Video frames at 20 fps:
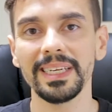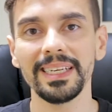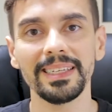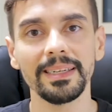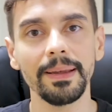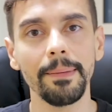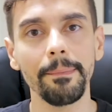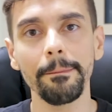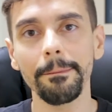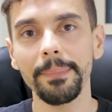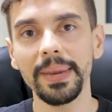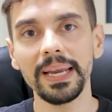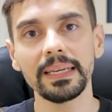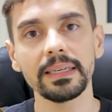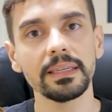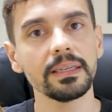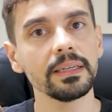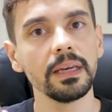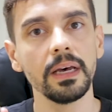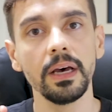It's a
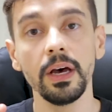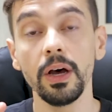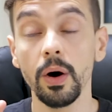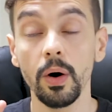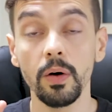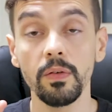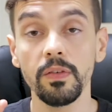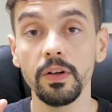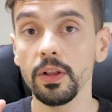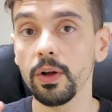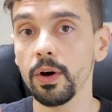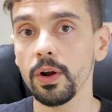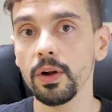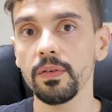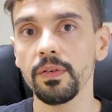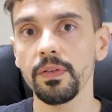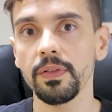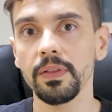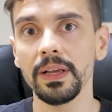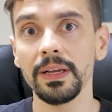mix of a lot
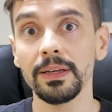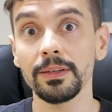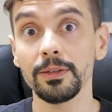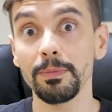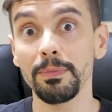of things,